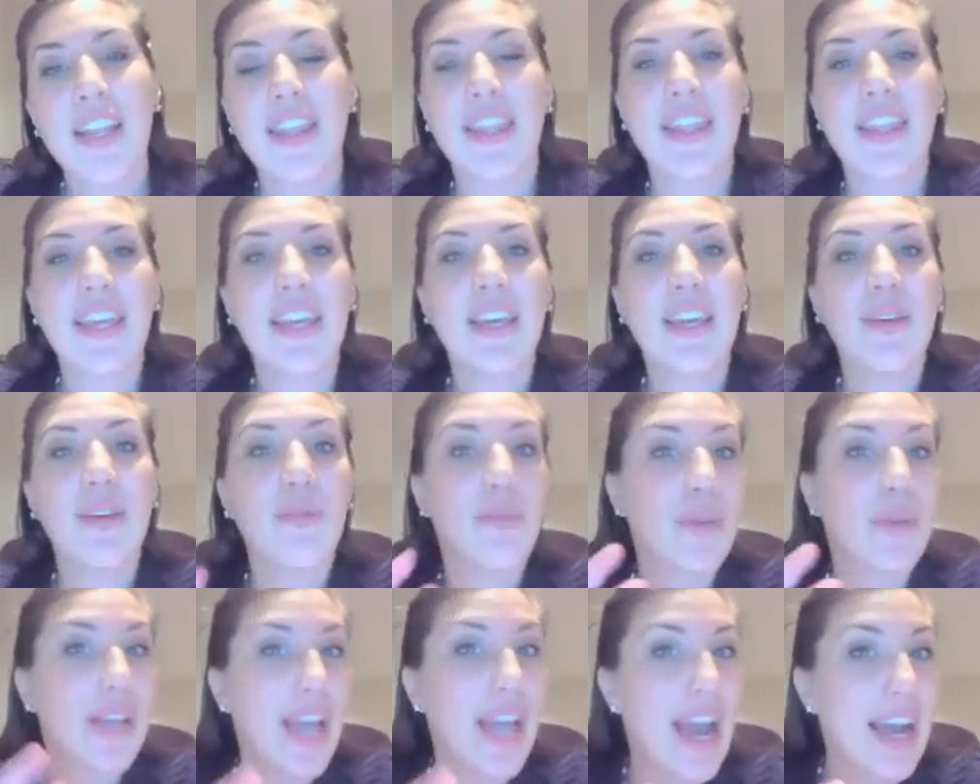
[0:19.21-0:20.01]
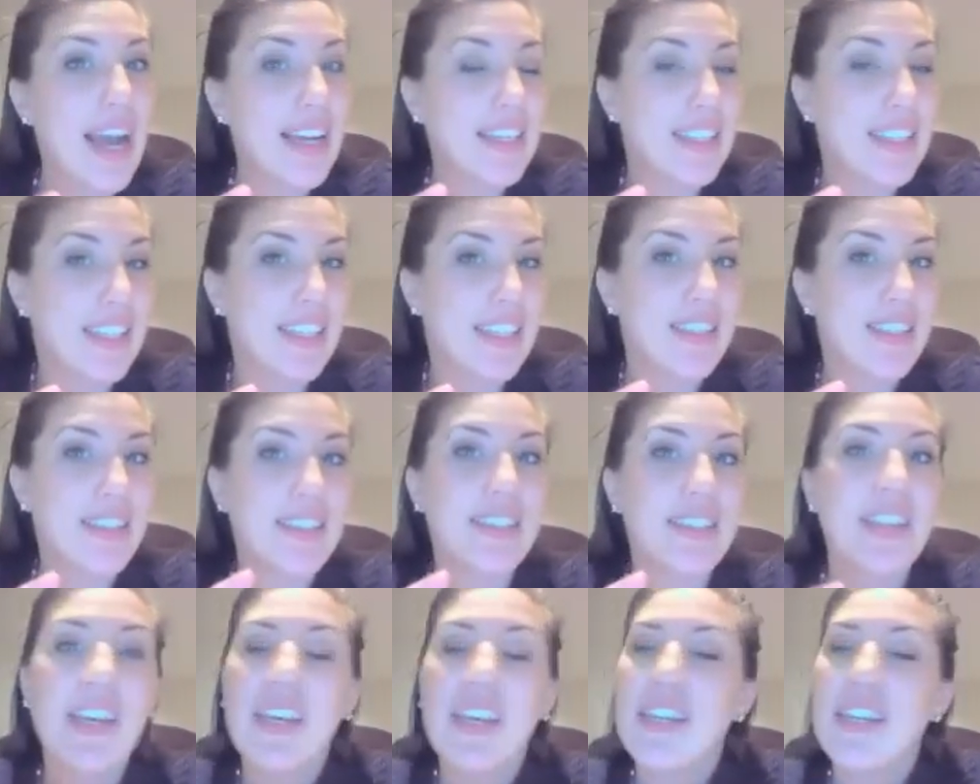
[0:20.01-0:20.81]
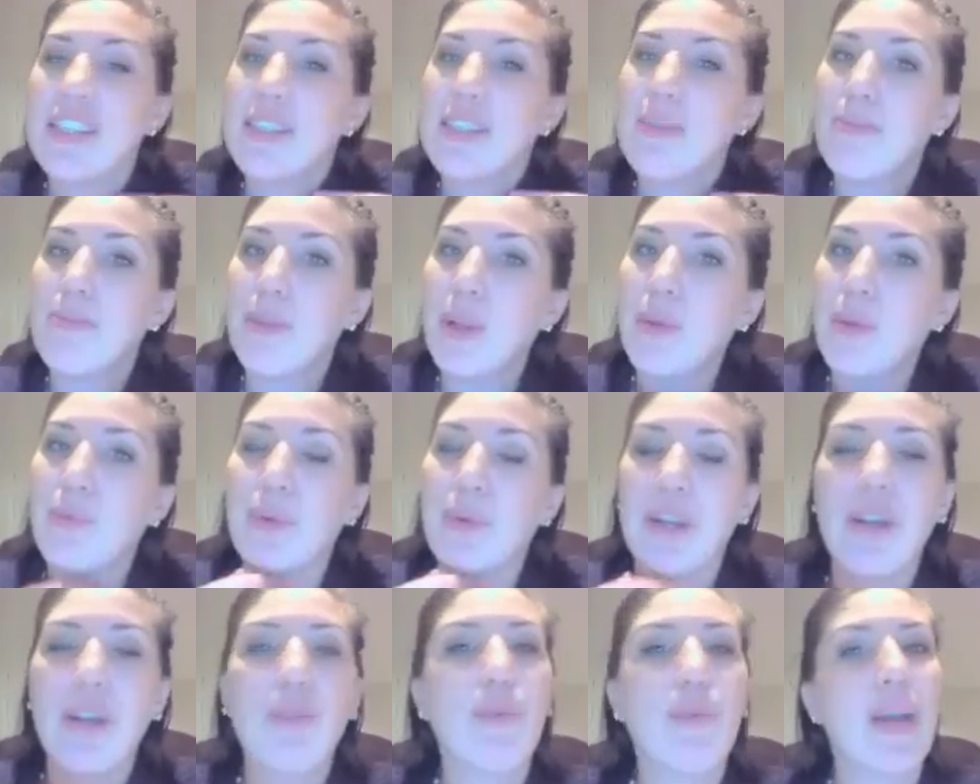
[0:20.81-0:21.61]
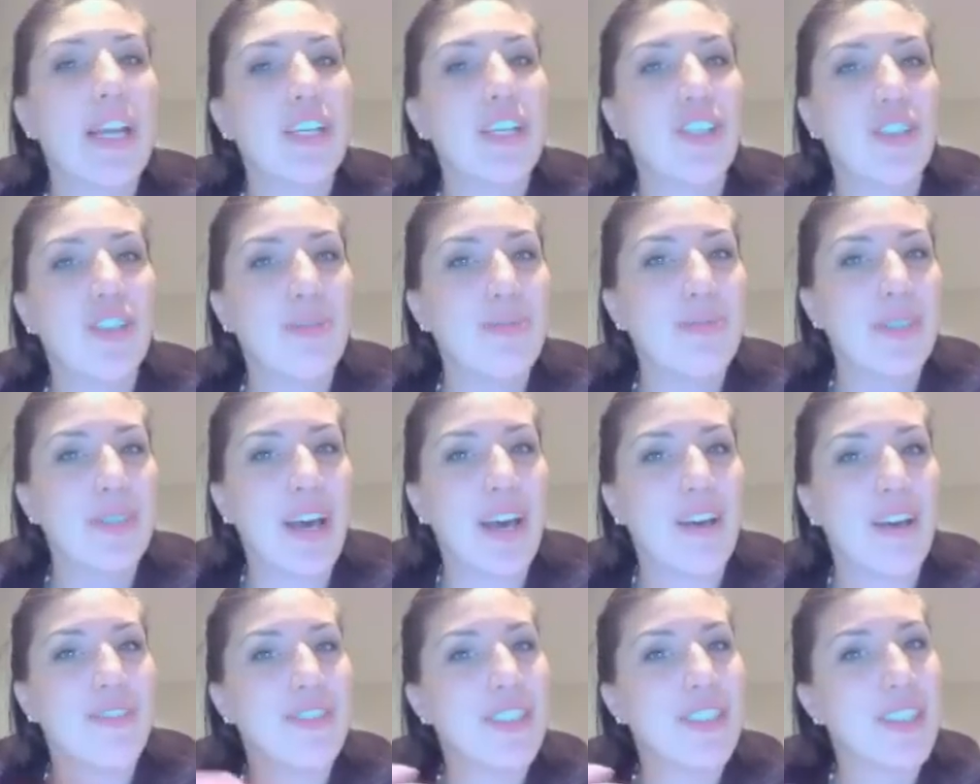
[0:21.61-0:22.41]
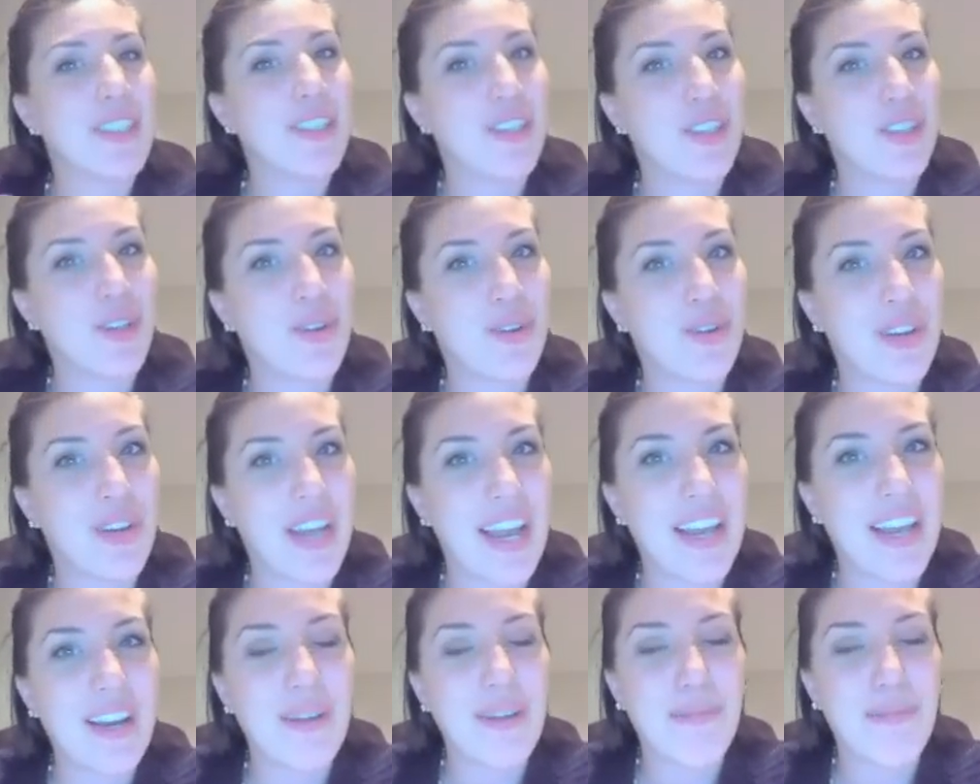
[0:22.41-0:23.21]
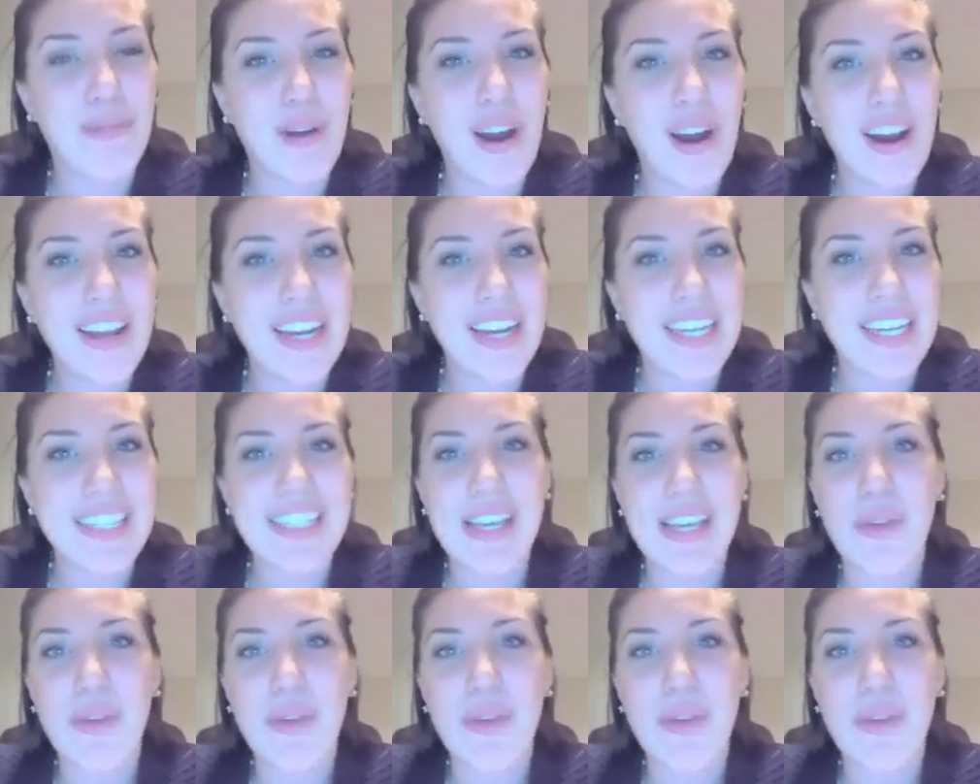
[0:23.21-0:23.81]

the reactants simply rearrange themselves to create products.